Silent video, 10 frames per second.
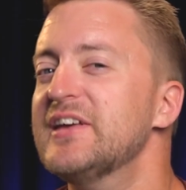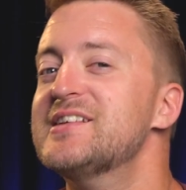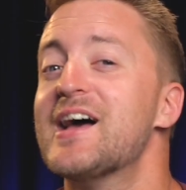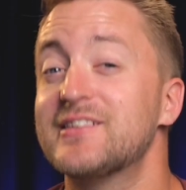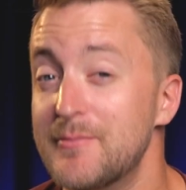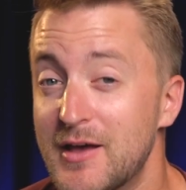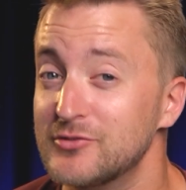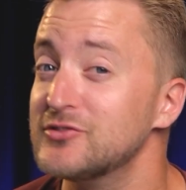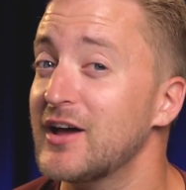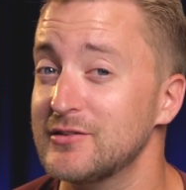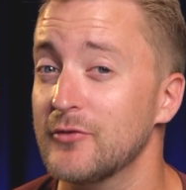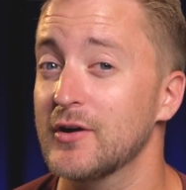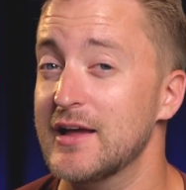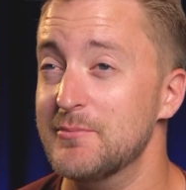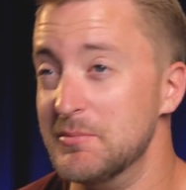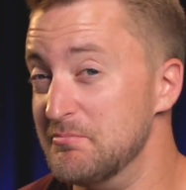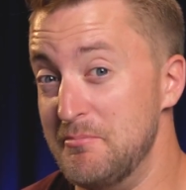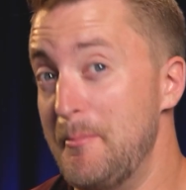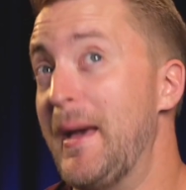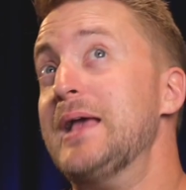the exact same exercise over again, but
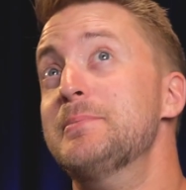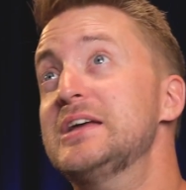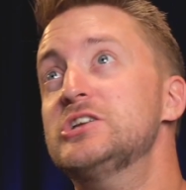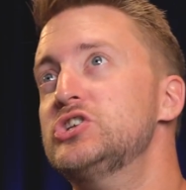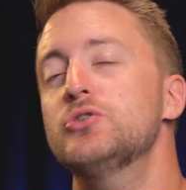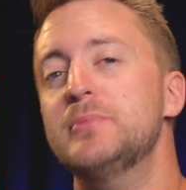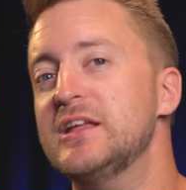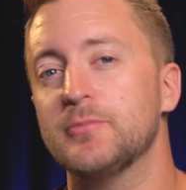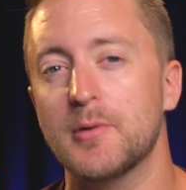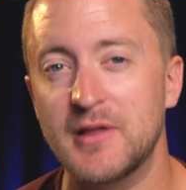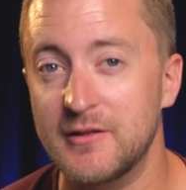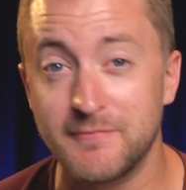maybe 2 beats per minute